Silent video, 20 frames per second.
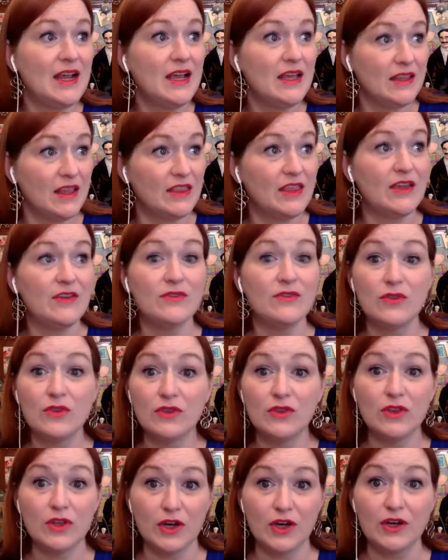that they've
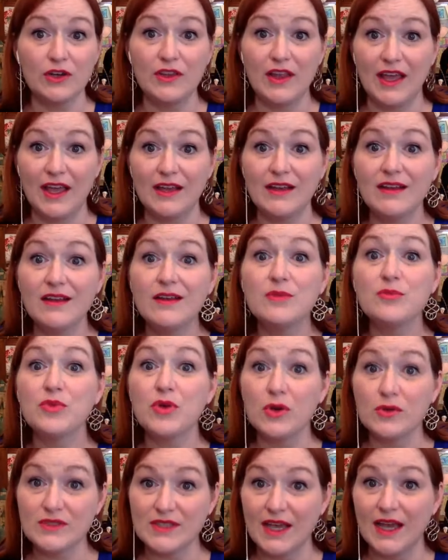learned that
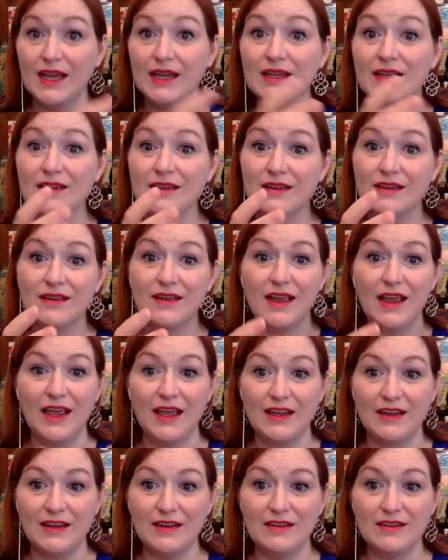Prozac
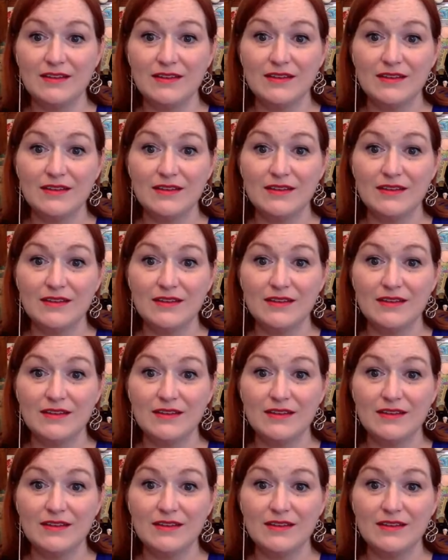and